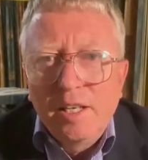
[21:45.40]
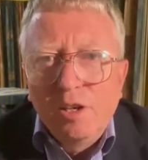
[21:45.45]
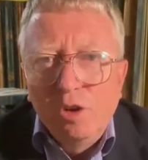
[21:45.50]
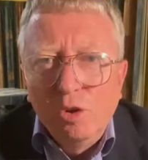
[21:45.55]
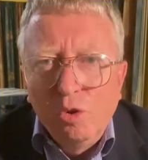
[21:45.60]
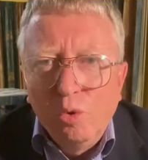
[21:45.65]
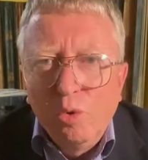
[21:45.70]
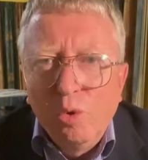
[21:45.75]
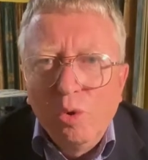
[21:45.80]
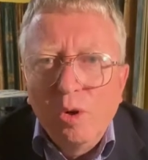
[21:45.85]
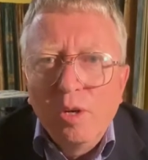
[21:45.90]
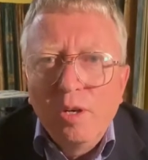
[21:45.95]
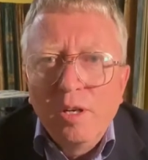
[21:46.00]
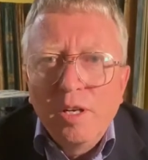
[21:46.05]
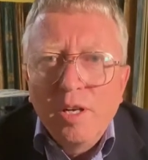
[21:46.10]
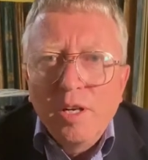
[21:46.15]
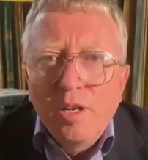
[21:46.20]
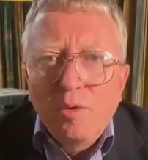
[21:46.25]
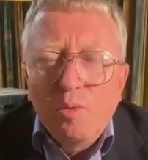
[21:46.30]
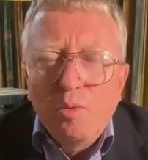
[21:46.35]
law
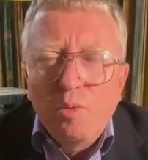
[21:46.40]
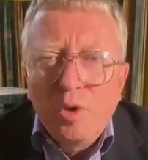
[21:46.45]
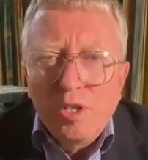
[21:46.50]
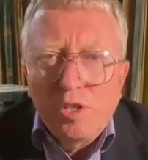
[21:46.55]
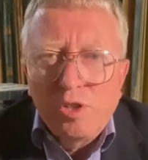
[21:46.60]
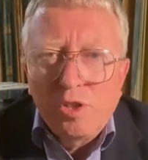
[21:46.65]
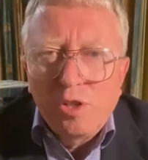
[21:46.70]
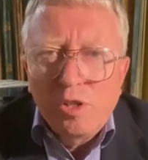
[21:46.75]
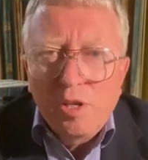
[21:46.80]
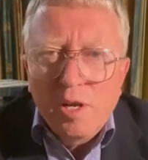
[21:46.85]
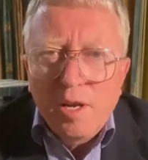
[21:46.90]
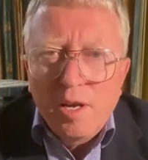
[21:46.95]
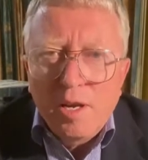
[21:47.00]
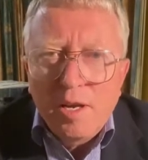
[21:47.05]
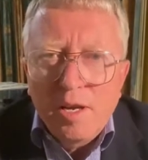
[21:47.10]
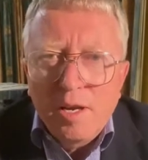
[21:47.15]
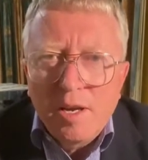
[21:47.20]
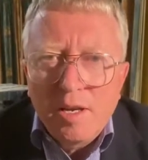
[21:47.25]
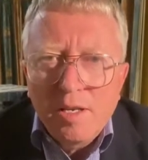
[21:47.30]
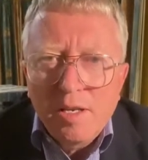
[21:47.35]
which
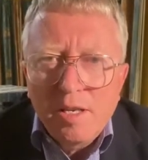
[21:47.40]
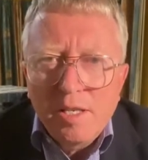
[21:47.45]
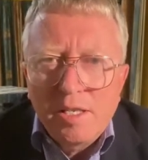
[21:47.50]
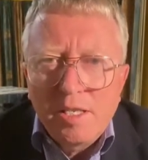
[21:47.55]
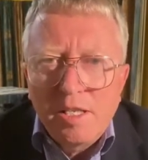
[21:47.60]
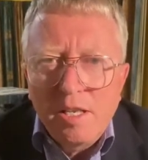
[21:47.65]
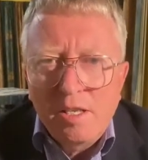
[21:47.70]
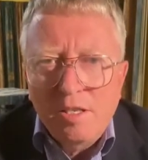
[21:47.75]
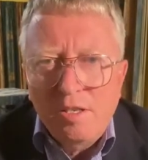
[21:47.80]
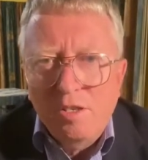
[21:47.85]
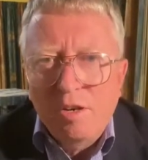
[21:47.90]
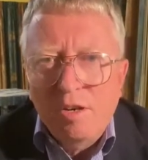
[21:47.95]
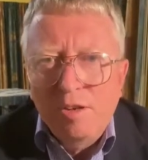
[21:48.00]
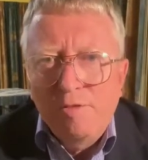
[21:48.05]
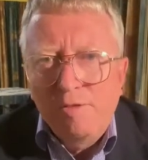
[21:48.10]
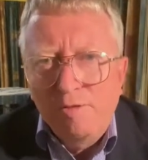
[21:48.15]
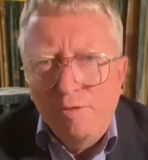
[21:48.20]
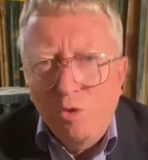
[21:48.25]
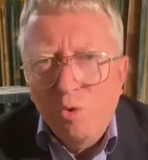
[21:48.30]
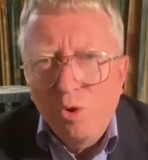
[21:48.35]
set aside
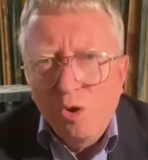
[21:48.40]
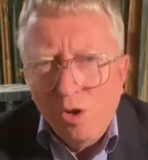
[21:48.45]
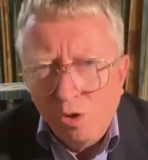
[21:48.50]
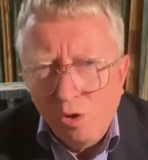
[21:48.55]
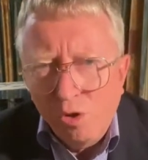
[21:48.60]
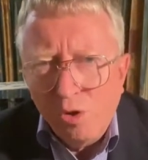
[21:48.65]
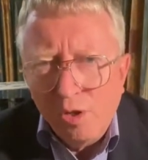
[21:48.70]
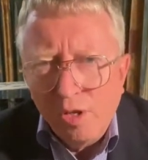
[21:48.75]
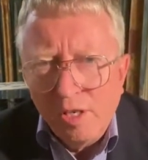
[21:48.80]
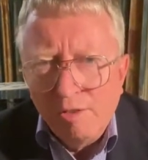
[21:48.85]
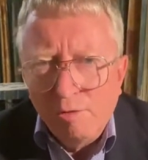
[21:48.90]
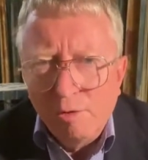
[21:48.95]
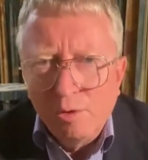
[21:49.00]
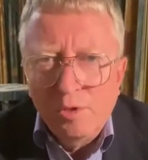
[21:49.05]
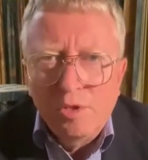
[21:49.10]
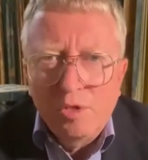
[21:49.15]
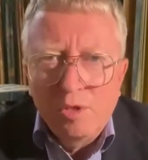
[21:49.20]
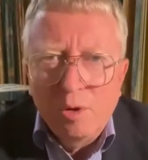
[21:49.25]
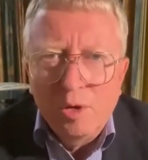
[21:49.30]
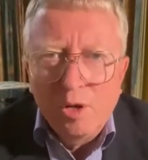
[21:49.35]
4 alert
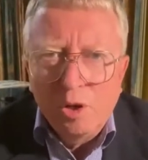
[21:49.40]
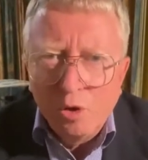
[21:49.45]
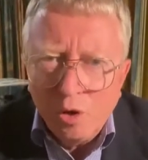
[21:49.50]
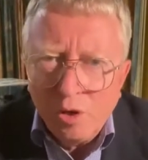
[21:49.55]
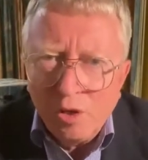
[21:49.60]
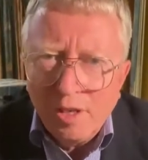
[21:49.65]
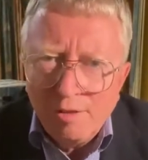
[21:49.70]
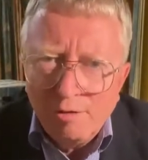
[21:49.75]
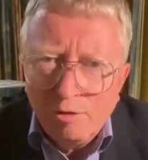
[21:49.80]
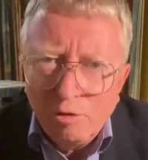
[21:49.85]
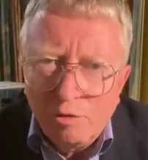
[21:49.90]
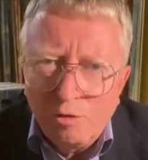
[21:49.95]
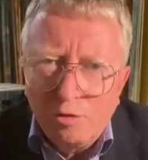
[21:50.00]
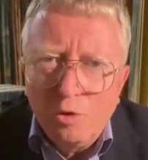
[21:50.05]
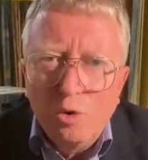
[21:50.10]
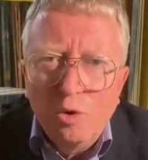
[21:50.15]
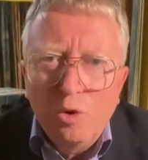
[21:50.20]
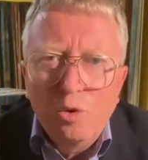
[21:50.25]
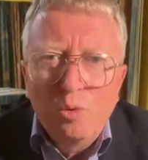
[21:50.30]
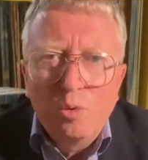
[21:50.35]
levels. So alert level
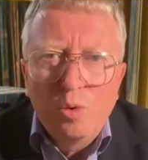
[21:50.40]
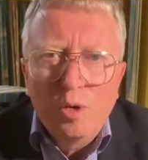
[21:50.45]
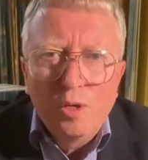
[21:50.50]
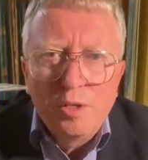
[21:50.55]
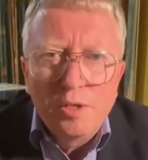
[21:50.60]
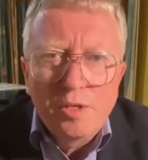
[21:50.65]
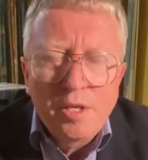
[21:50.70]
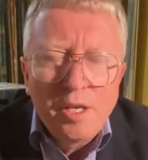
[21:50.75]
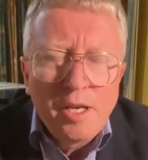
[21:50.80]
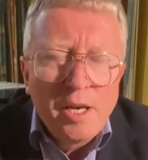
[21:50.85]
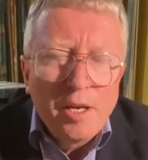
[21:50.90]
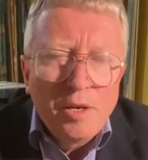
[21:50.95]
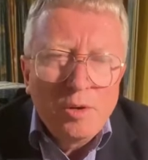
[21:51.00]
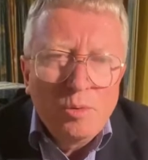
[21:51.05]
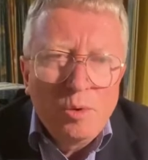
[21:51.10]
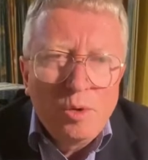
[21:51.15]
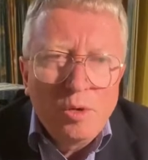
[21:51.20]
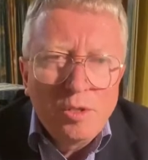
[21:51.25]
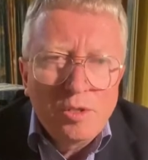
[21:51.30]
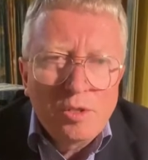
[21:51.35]
4
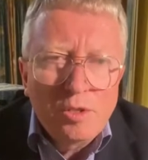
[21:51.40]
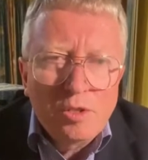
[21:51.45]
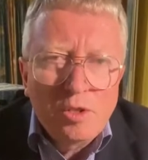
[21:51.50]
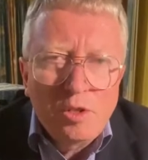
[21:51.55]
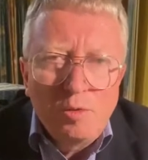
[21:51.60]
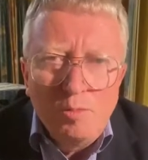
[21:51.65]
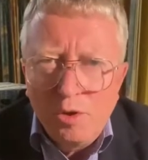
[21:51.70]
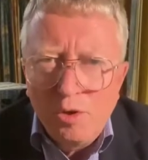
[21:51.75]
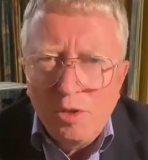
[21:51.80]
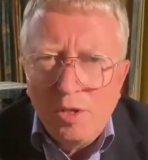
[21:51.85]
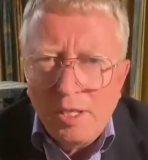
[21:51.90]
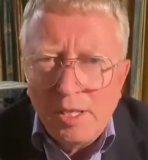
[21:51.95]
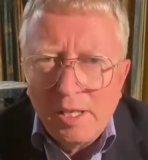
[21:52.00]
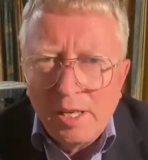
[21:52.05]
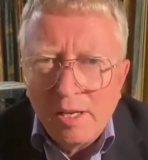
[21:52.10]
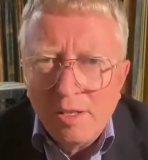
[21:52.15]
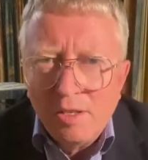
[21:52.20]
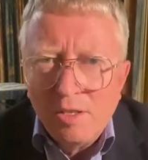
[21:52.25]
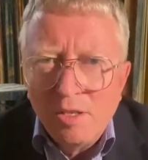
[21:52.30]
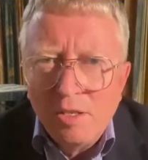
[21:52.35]
was community
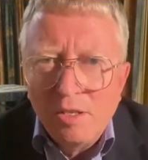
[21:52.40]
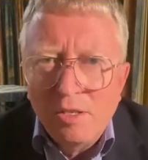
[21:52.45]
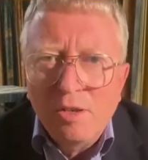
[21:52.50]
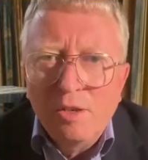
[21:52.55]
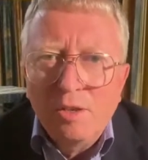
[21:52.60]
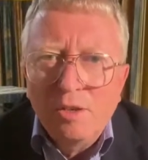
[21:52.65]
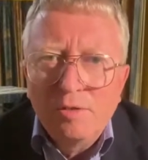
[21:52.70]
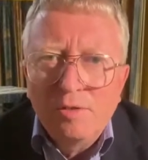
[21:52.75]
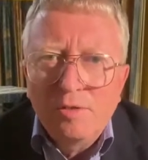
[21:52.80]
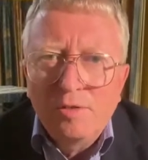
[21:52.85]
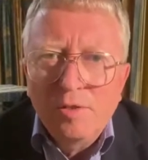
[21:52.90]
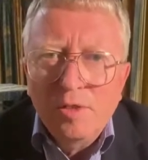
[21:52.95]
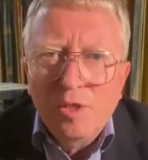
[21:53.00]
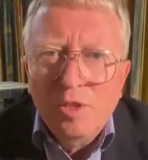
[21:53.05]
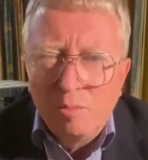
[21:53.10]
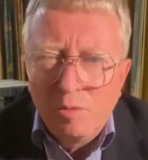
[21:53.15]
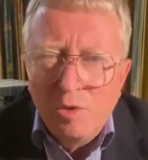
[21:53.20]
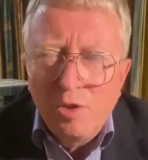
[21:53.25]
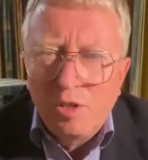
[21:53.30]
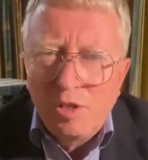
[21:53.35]
cases of
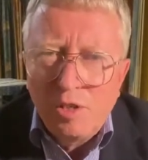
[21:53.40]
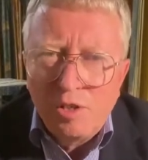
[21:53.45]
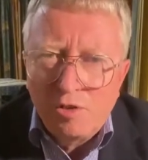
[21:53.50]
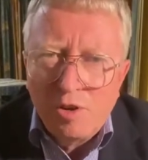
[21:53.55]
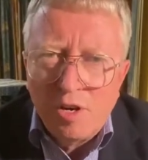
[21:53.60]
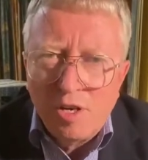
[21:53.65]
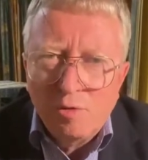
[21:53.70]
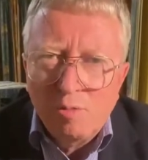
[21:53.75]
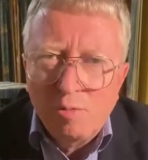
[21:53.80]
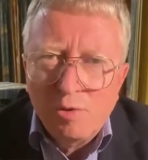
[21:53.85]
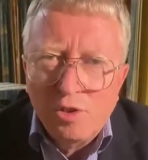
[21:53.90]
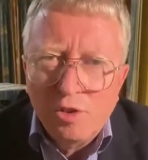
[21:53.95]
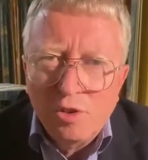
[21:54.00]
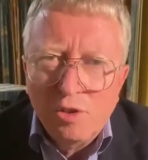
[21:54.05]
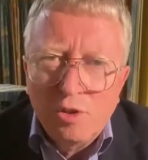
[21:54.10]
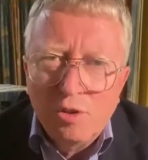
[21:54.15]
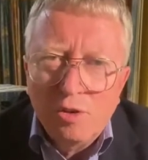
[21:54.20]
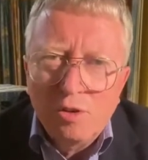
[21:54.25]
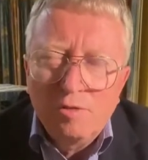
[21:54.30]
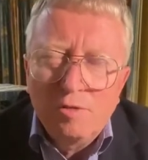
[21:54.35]
community
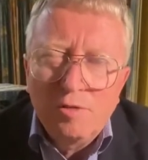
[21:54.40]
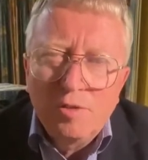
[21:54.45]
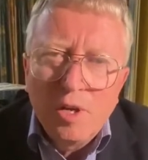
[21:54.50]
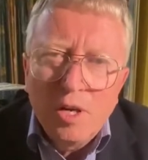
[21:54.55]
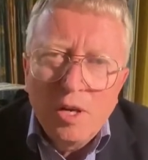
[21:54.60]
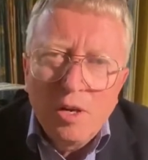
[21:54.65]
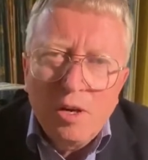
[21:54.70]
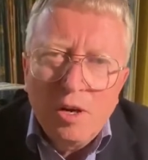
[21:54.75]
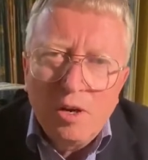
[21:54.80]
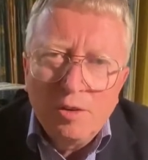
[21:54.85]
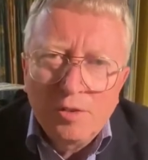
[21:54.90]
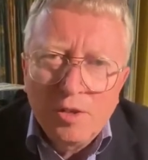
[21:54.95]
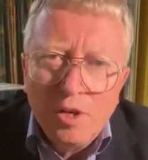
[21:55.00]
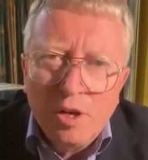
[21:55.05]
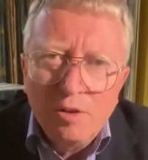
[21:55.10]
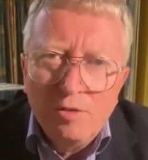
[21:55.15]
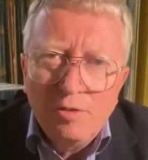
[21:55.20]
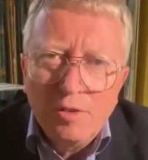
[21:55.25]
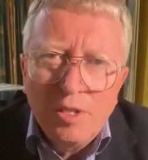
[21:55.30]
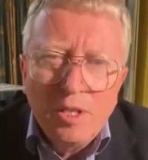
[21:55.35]
transmission of
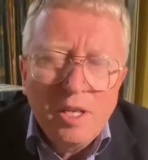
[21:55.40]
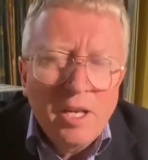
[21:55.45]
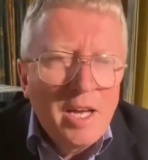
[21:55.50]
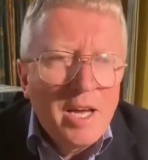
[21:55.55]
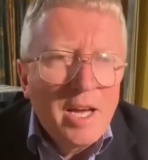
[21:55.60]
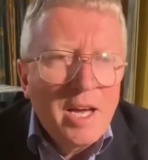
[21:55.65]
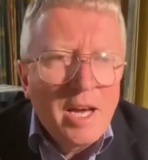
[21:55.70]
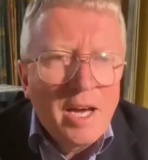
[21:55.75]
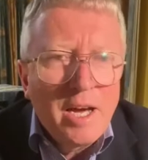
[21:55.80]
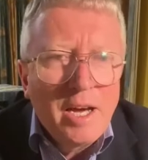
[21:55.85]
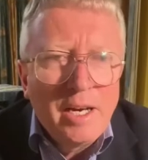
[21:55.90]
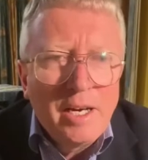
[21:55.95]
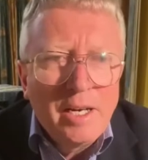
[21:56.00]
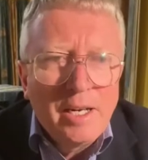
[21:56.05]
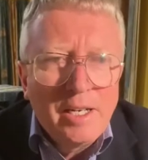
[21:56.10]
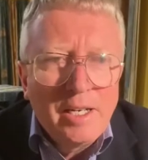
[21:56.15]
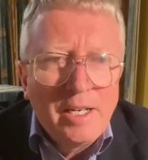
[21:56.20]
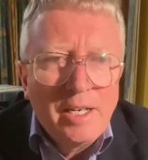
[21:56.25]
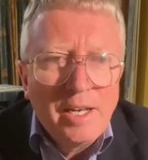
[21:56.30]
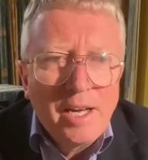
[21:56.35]
COVID
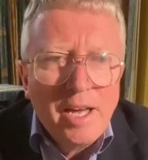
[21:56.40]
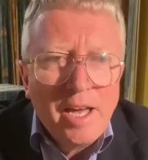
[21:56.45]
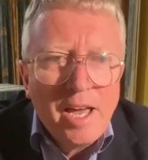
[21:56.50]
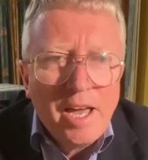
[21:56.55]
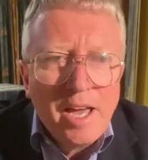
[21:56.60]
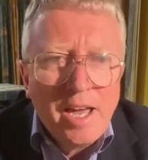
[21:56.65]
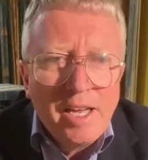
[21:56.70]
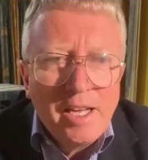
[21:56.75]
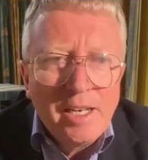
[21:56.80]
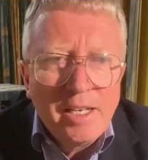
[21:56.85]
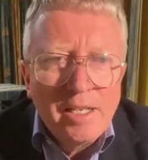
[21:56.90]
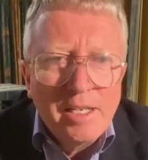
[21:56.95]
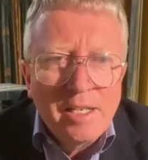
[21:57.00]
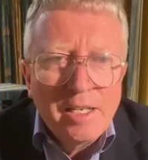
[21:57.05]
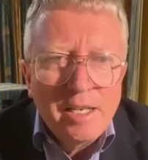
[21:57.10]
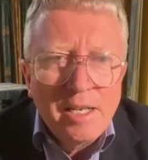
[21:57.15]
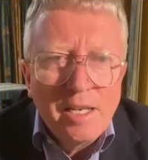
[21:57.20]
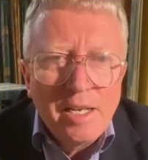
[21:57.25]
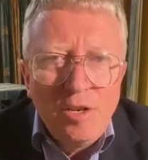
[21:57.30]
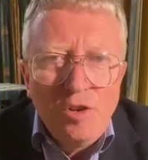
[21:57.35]

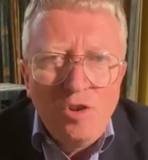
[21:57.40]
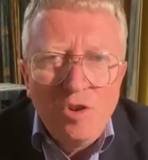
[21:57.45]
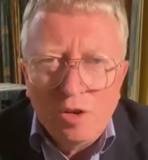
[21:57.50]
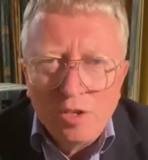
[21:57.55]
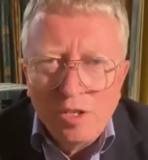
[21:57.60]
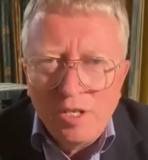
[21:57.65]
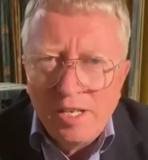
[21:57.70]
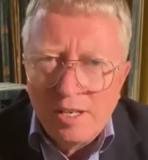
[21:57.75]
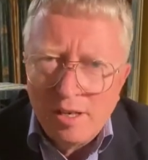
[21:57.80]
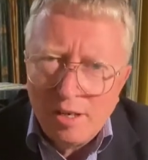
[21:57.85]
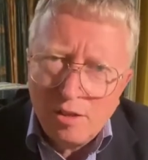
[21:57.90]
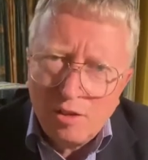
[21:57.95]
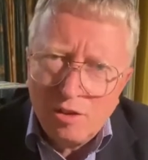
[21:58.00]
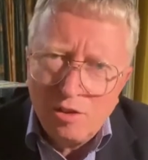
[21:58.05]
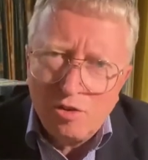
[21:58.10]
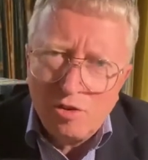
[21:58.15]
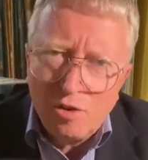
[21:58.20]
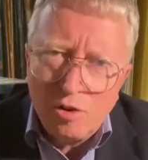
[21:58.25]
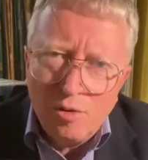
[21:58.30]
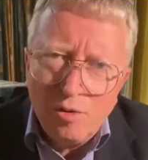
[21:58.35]
and not yet under
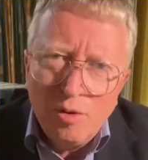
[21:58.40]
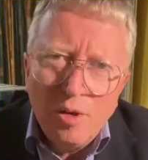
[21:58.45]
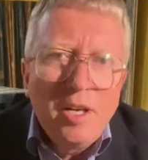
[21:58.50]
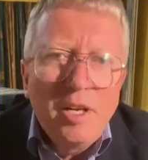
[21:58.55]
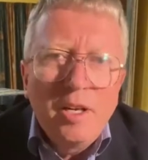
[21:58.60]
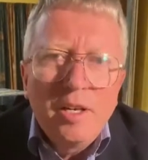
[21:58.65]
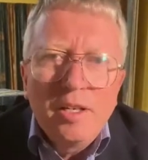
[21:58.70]
control.